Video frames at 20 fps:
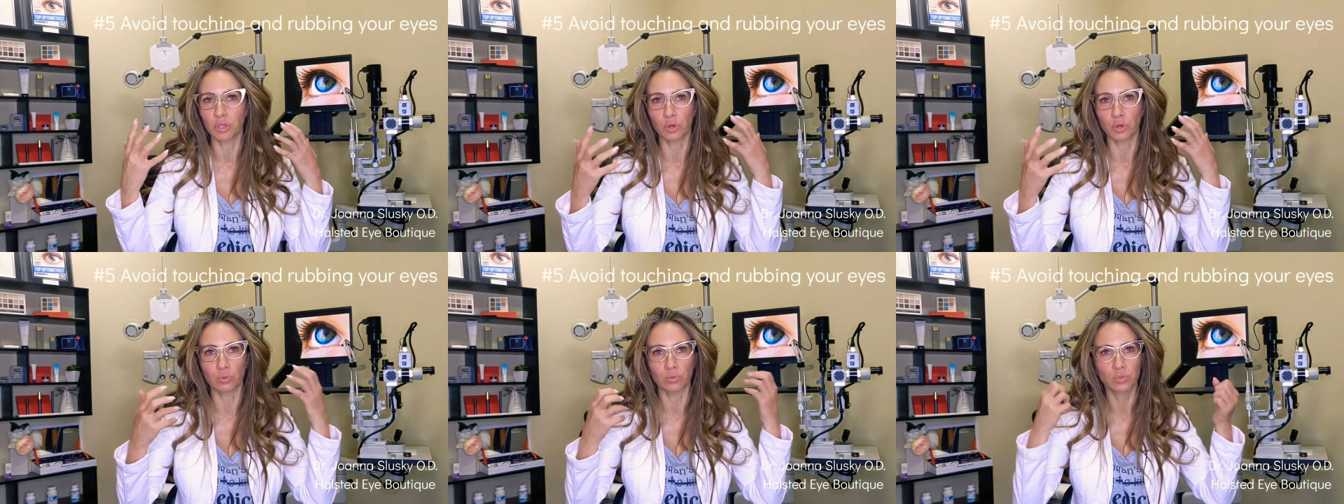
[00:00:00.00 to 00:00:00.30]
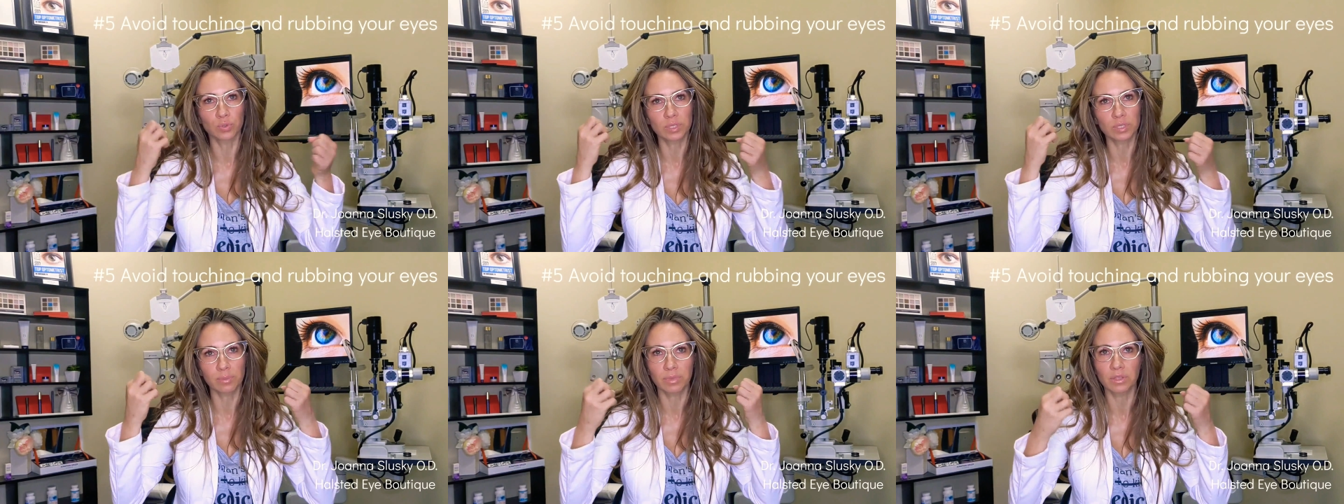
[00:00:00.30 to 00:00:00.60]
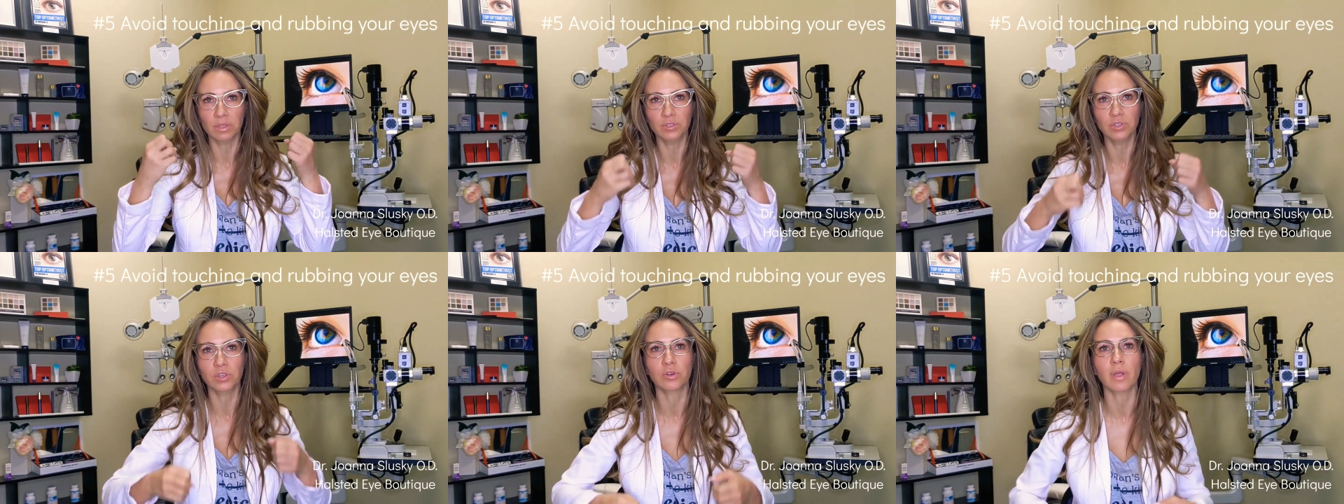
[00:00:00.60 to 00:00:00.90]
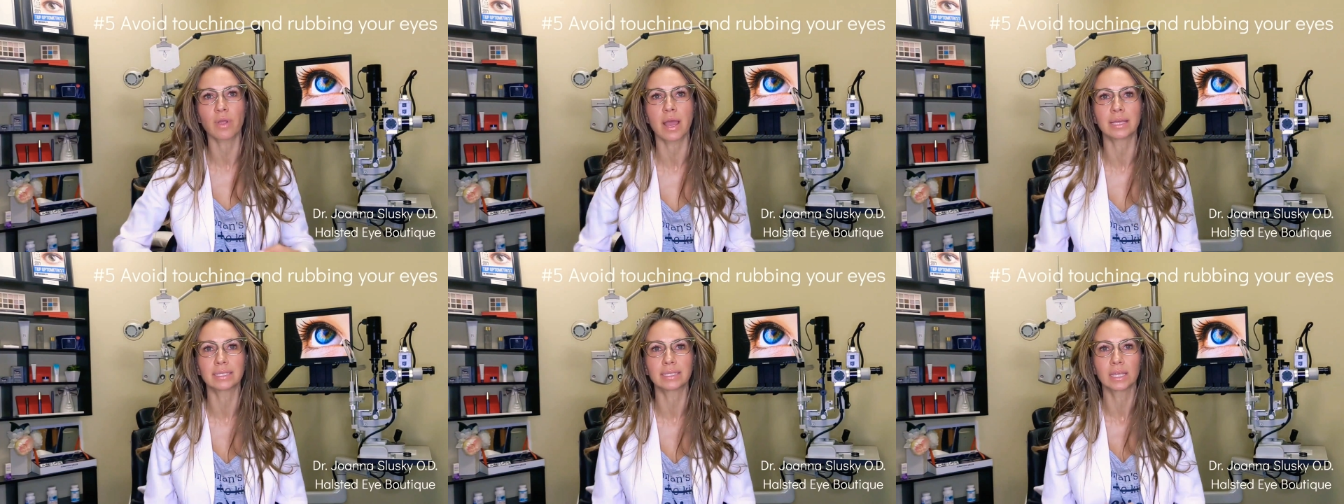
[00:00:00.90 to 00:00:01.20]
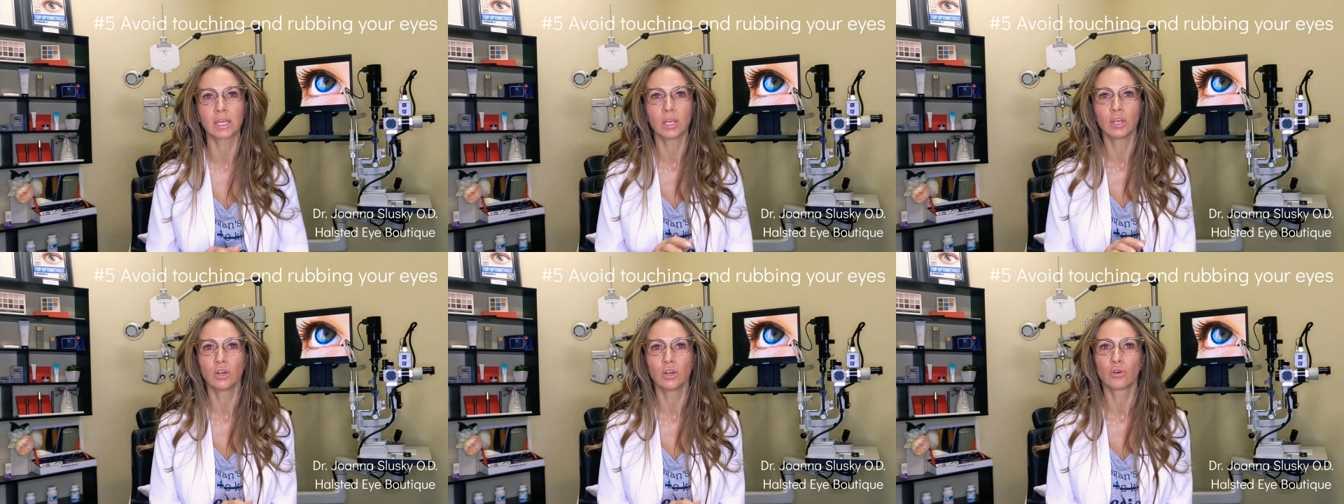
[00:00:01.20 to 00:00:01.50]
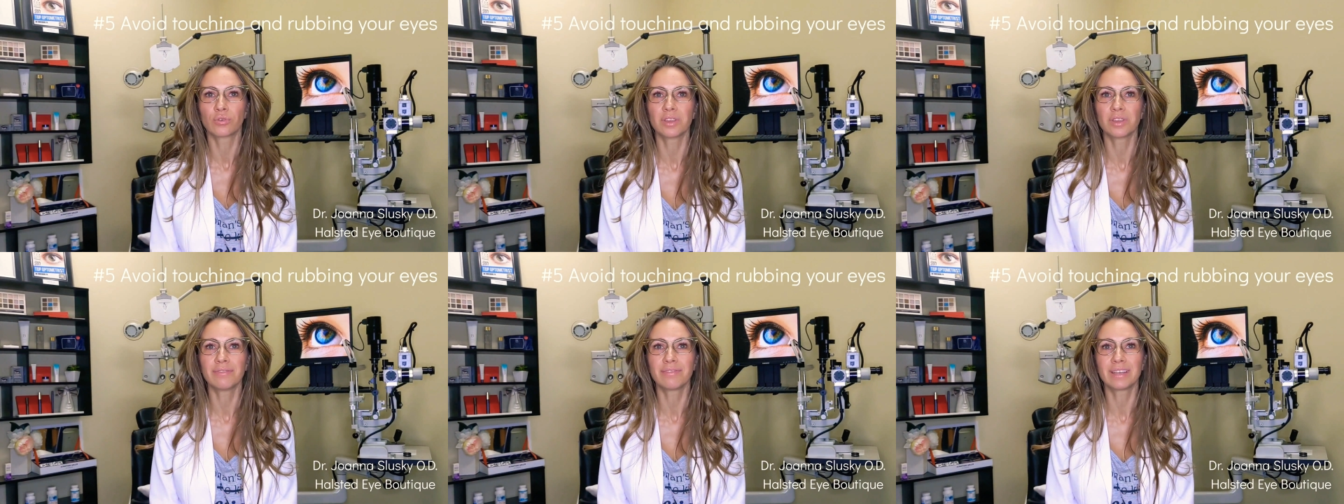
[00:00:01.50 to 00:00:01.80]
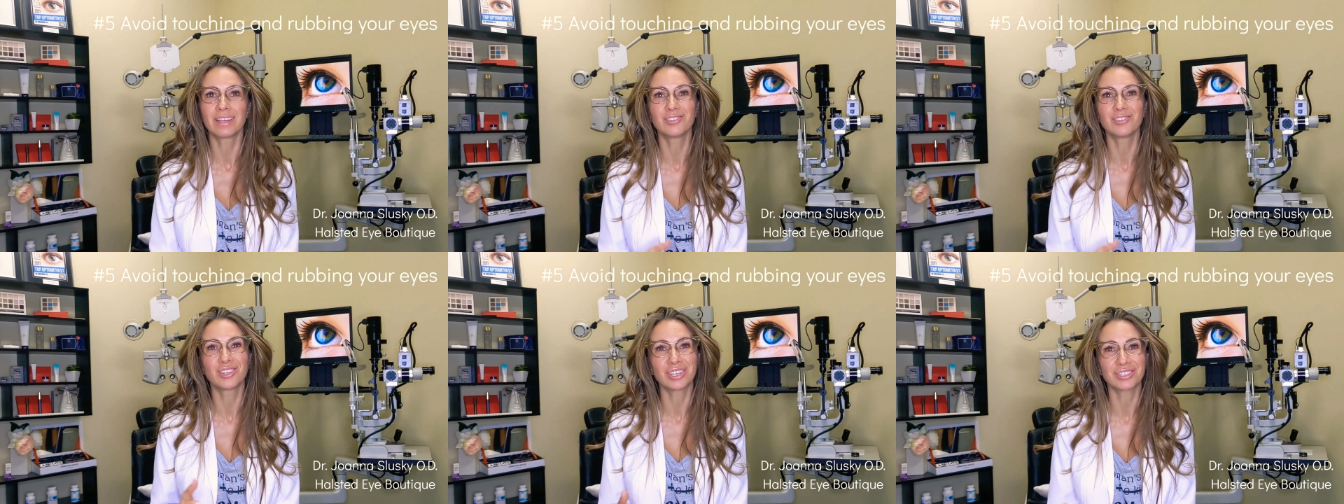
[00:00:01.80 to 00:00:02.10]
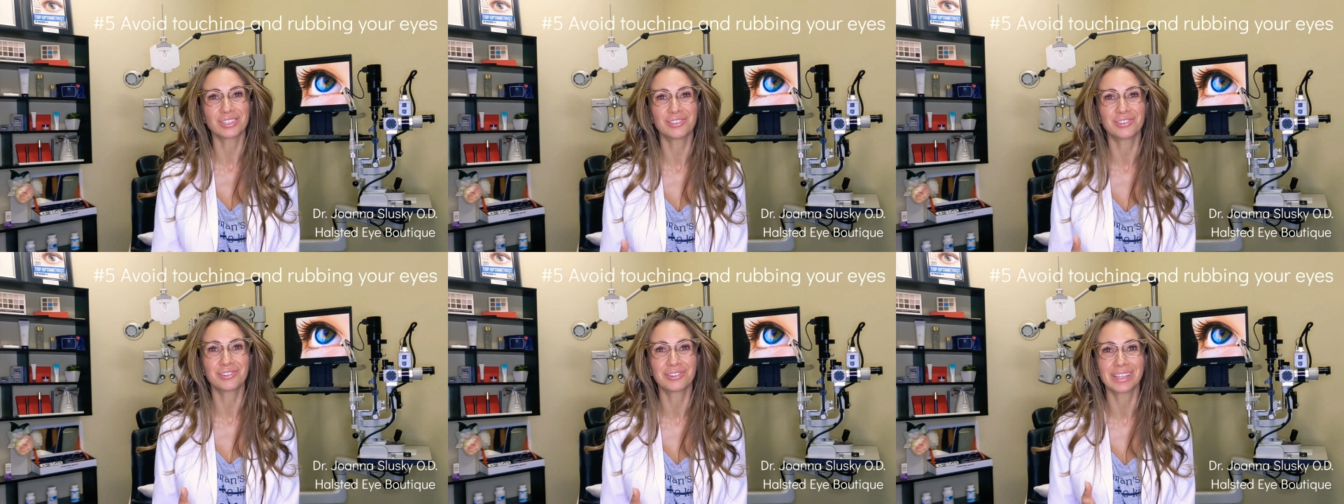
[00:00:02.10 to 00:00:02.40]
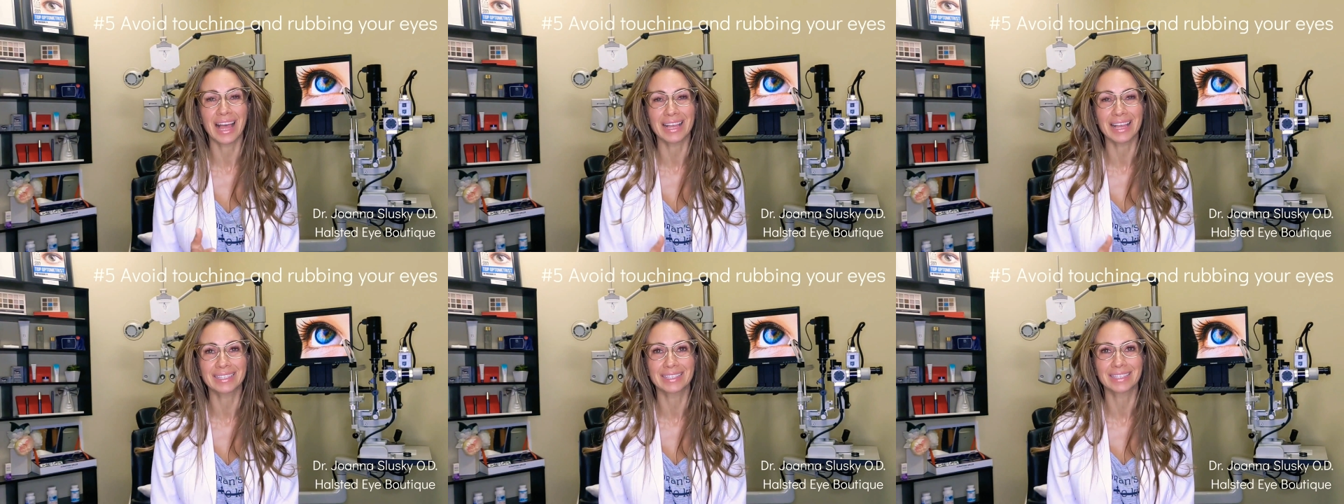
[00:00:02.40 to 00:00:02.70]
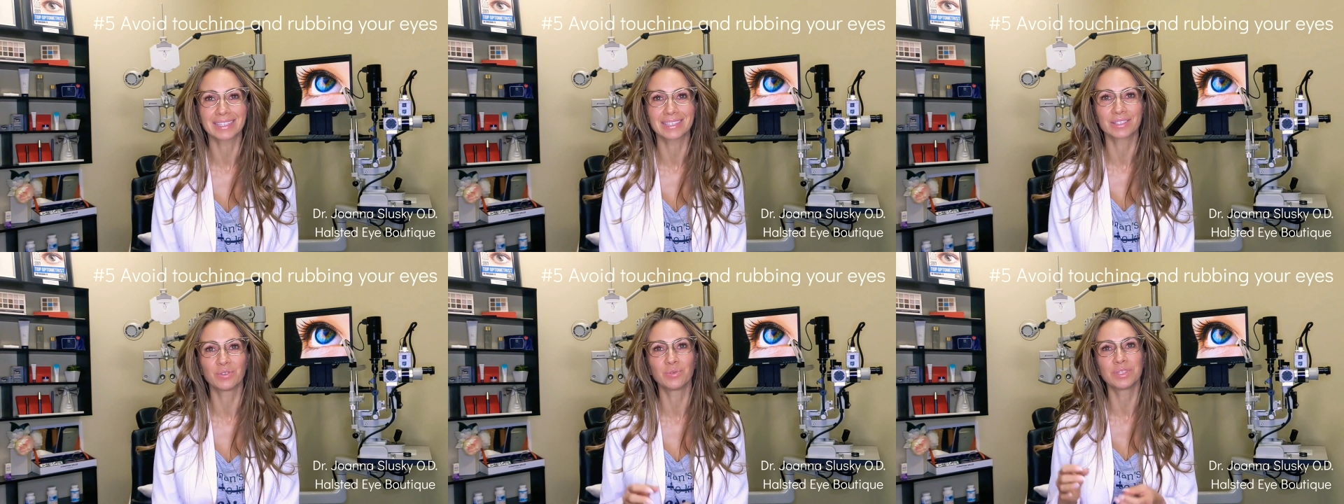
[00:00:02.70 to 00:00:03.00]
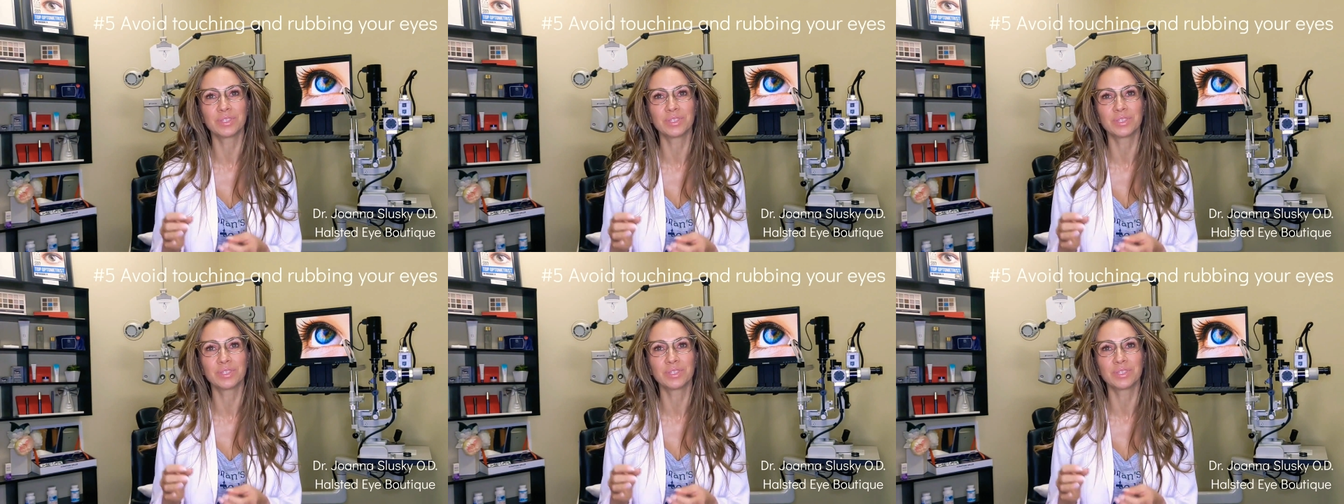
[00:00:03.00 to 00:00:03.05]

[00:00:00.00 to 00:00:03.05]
you know do something to your eyes or even adjust your glasses,